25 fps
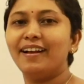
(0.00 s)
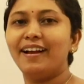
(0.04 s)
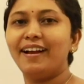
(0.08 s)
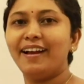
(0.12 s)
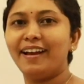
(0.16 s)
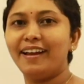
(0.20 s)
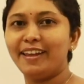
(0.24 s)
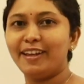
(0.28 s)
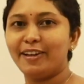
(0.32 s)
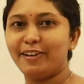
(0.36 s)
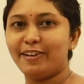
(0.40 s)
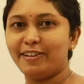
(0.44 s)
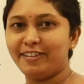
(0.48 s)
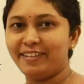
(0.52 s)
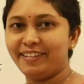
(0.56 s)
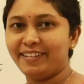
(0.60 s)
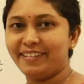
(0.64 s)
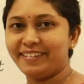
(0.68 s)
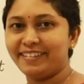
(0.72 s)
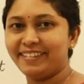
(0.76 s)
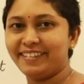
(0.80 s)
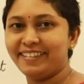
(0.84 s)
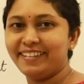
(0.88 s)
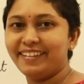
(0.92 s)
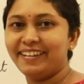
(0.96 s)
Hi all,
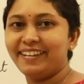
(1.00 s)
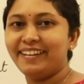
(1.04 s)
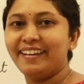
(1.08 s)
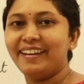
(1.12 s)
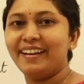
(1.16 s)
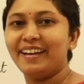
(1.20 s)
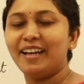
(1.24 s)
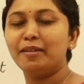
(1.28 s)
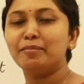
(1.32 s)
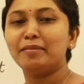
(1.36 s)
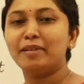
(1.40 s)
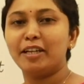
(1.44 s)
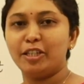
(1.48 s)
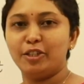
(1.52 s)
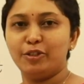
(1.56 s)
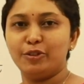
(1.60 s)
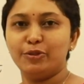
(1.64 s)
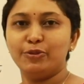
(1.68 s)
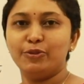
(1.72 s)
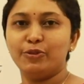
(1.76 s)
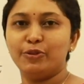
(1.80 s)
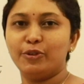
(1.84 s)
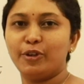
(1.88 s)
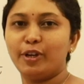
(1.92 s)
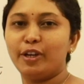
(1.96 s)
I'm Anu,
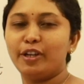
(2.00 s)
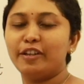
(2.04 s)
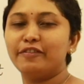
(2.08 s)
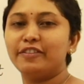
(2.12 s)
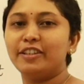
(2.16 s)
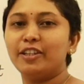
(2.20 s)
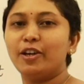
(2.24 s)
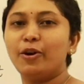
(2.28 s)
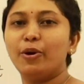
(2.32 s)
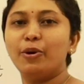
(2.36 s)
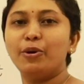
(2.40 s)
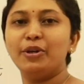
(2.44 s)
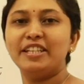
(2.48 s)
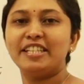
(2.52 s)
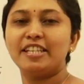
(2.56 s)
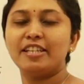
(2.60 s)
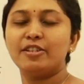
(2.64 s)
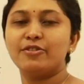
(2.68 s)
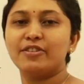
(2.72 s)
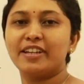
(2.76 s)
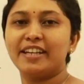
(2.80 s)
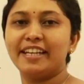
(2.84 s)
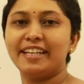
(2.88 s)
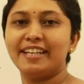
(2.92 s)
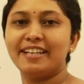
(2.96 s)
one of the OET
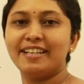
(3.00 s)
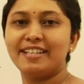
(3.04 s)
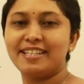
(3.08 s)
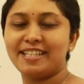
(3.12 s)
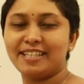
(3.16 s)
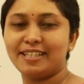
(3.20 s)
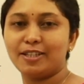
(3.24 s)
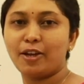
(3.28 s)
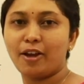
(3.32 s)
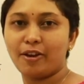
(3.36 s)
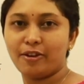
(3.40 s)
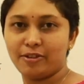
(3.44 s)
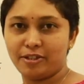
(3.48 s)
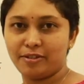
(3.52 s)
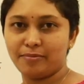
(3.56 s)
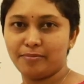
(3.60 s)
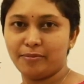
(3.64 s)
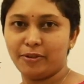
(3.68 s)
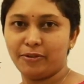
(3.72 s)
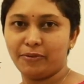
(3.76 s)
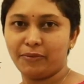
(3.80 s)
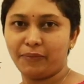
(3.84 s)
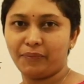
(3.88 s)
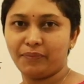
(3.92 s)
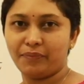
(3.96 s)
trainers at Cosmo.